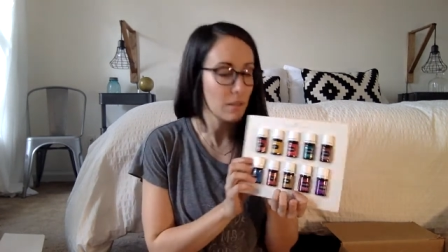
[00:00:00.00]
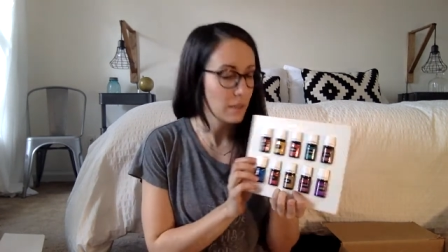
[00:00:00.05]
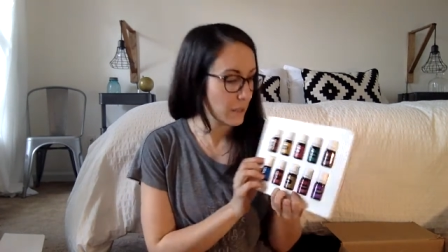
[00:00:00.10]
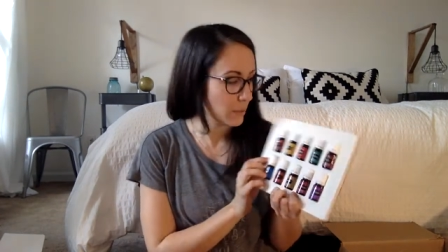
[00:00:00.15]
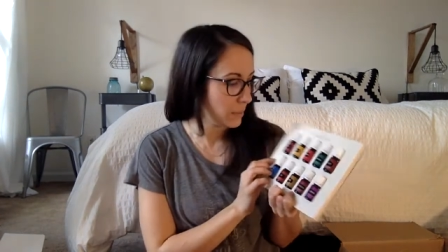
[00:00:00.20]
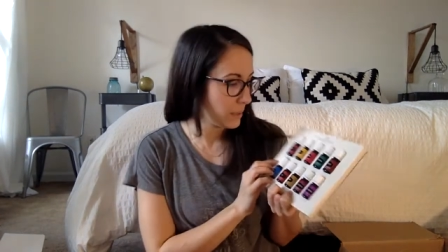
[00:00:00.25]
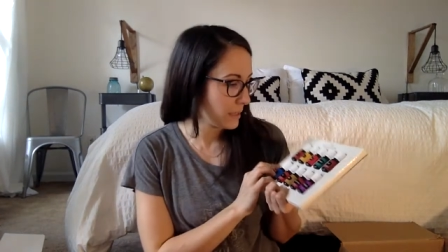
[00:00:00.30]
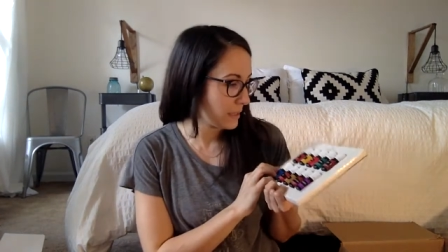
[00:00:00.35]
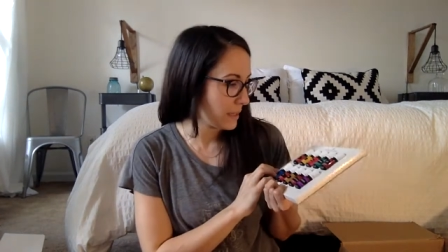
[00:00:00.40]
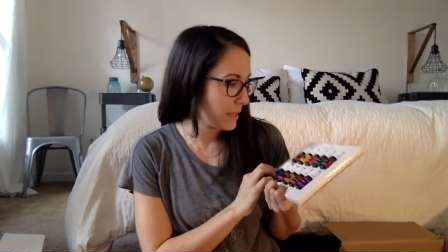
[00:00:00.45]
All
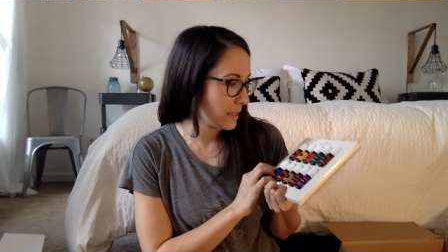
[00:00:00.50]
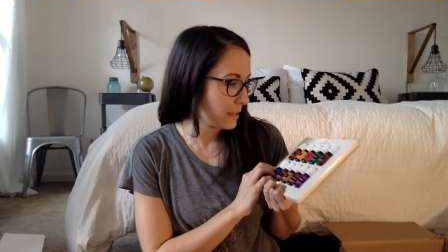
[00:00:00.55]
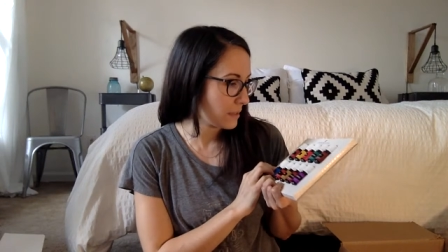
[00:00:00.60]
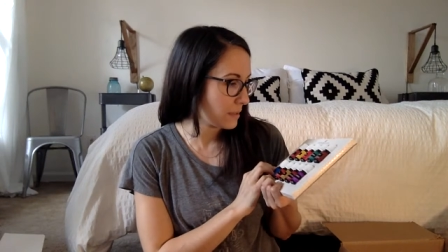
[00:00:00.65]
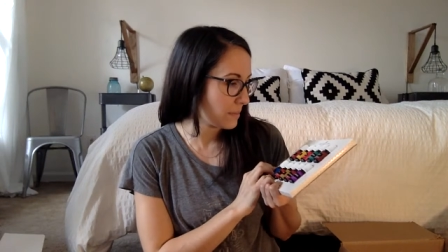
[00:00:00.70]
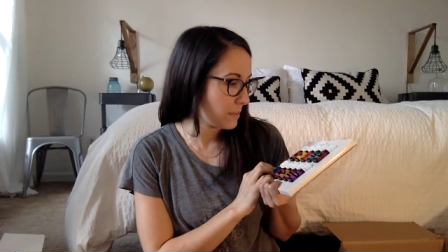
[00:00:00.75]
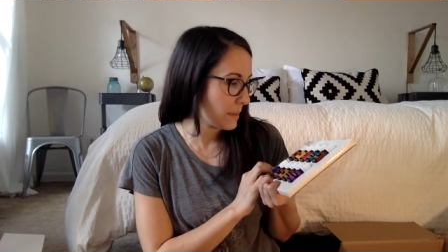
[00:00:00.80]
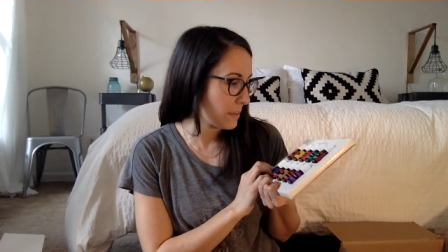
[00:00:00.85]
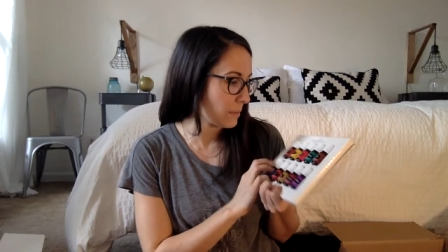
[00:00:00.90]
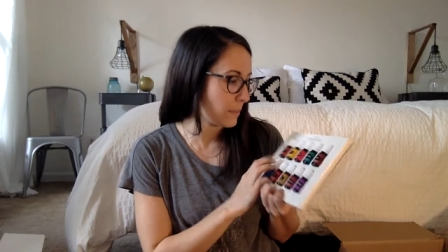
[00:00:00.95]
right, what's
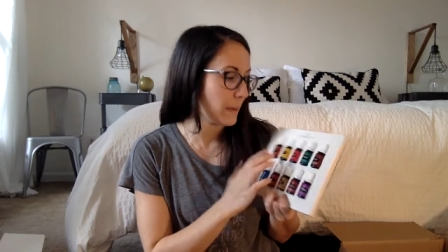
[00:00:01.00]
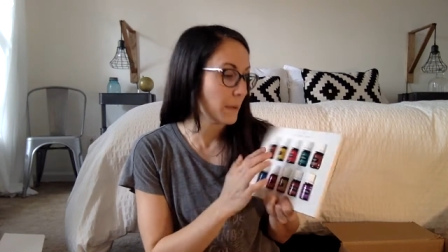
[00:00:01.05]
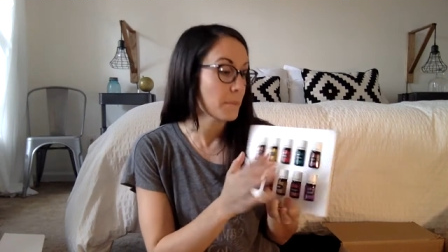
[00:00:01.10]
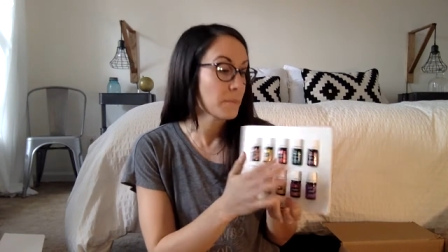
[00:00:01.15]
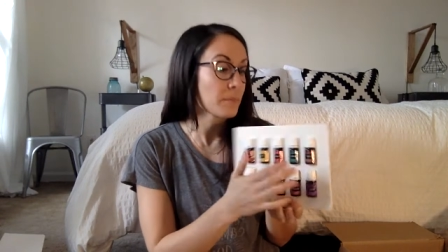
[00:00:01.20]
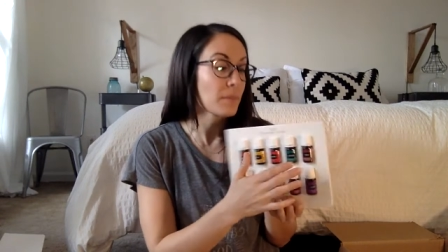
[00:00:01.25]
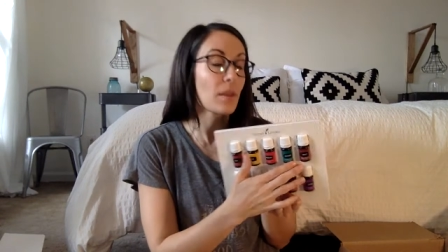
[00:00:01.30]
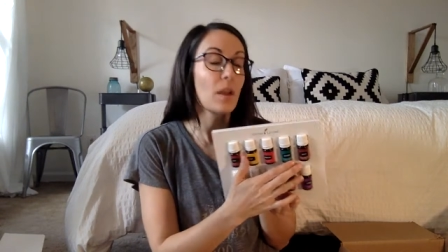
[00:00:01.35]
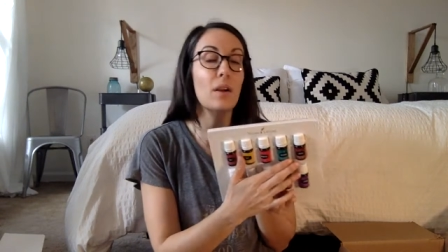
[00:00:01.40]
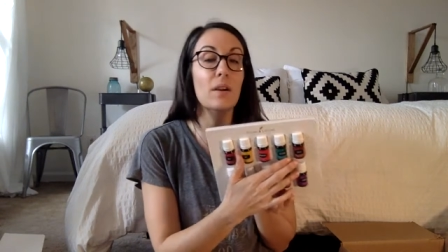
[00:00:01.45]
next? Peppermint.
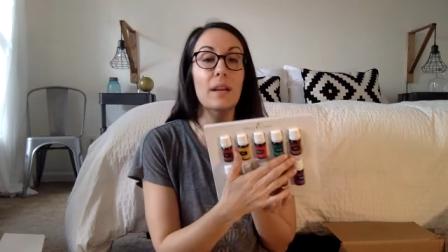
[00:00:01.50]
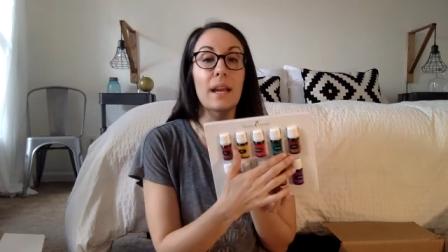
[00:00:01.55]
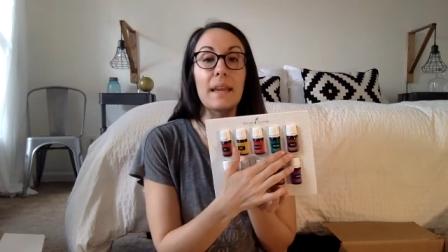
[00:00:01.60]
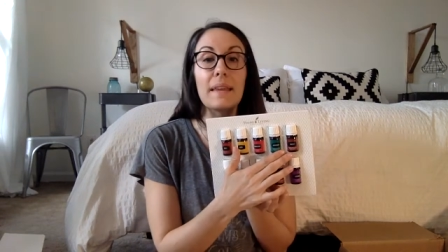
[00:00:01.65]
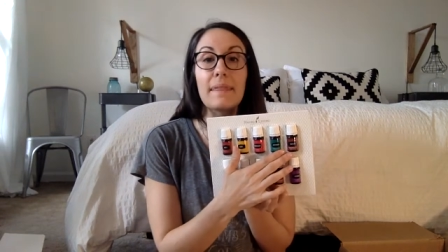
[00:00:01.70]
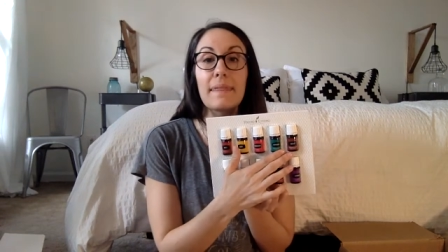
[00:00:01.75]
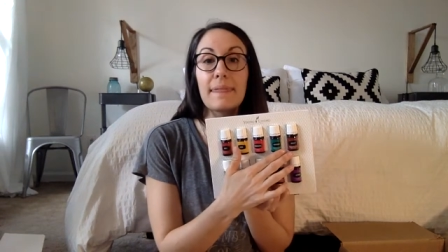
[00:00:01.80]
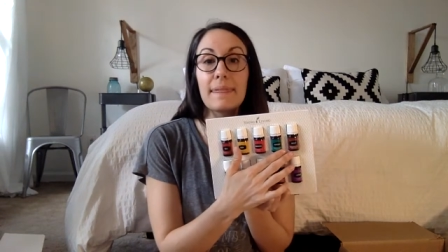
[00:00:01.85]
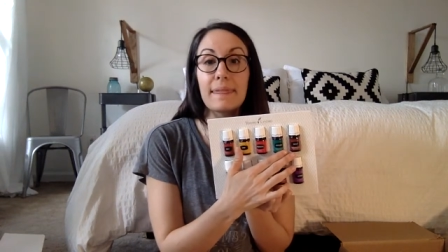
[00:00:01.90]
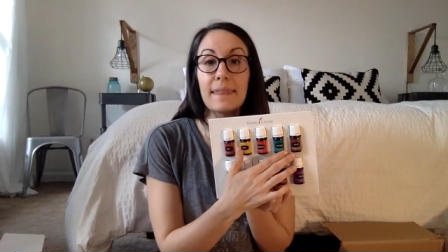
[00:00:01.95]

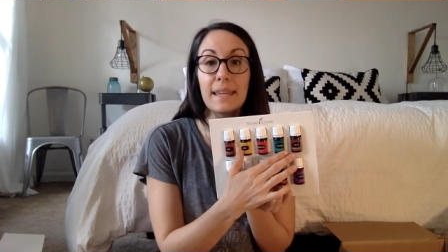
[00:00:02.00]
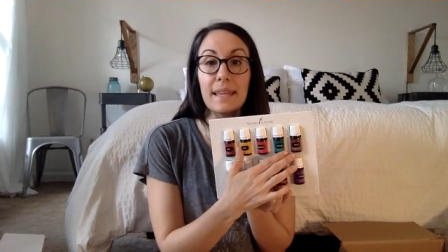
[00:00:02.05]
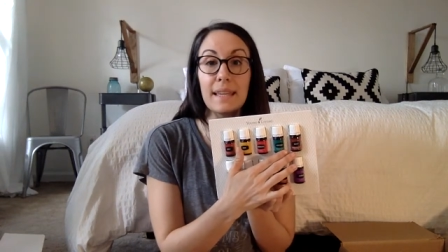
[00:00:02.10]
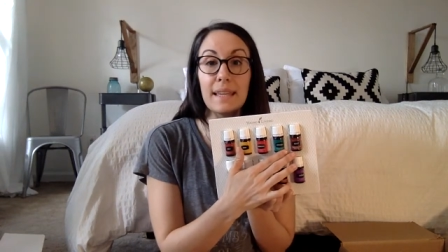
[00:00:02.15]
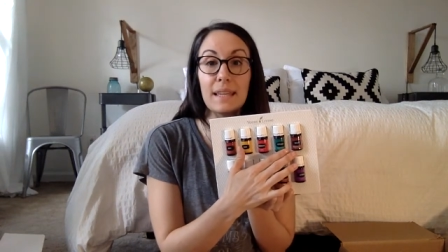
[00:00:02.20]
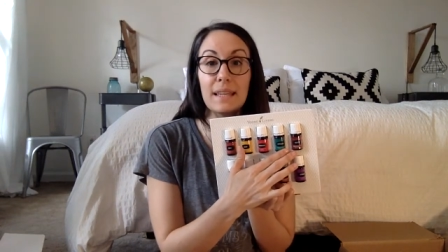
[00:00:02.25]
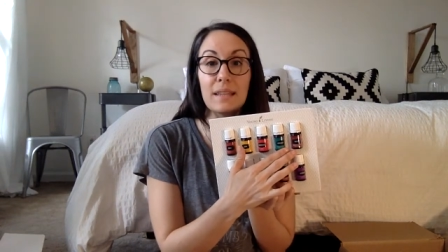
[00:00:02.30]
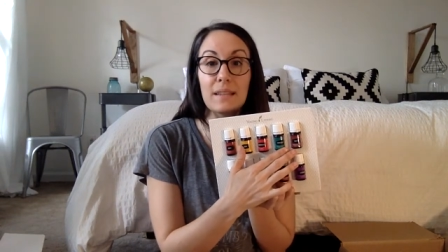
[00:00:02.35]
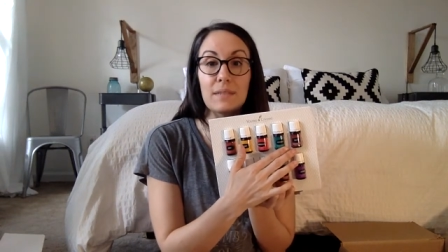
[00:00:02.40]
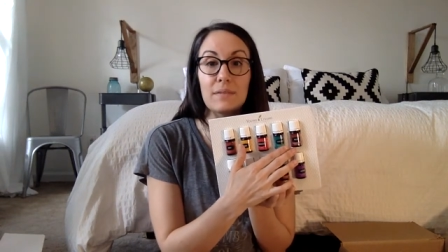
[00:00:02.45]
Okay,
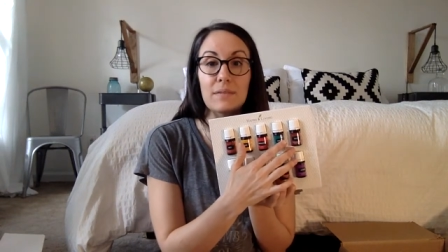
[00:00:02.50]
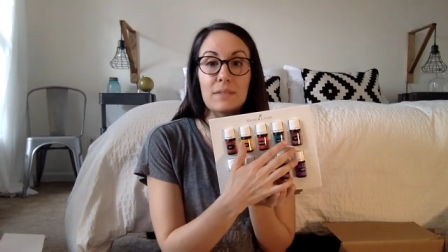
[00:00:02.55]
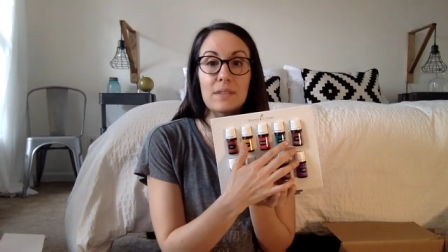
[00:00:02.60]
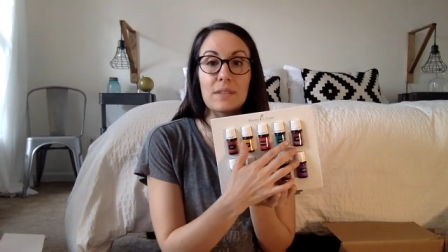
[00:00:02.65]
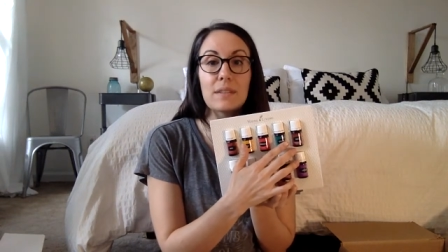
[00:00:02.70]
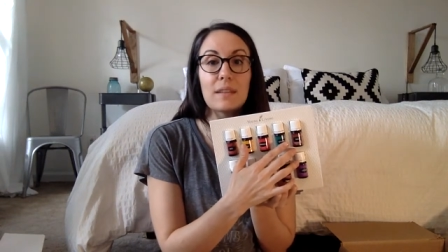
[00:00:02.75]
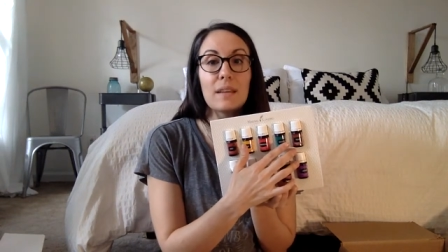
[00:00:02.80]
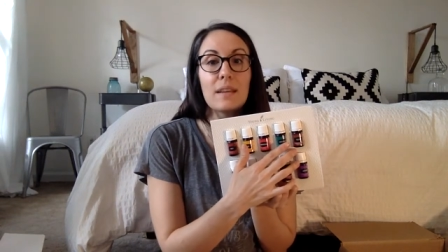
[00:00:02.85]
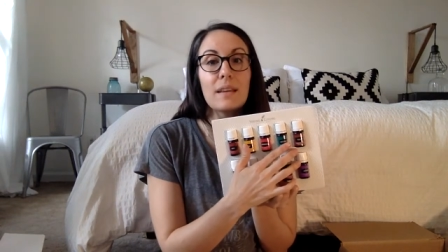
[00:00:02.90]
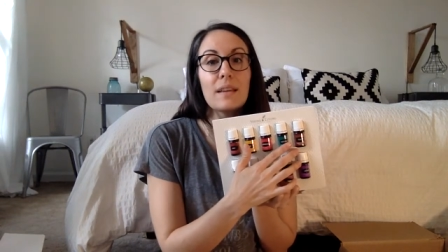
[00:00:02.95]
thieves.